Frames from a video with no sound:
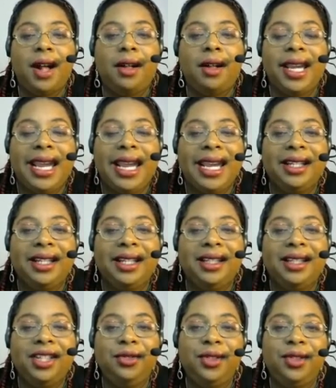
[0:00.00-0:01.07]
file
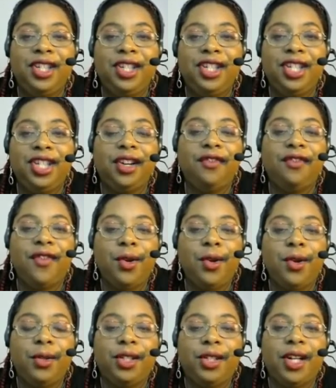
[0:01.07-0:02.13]
into the shared
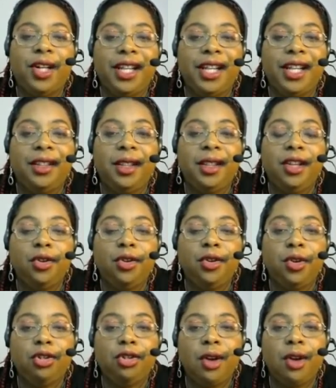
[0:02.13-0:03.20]
folder in
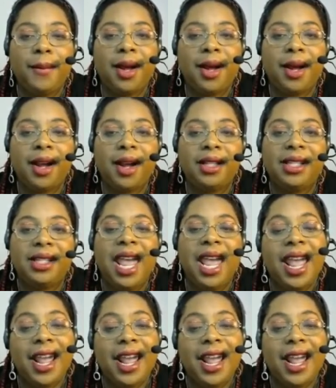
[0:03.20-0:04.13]
your Dropbox,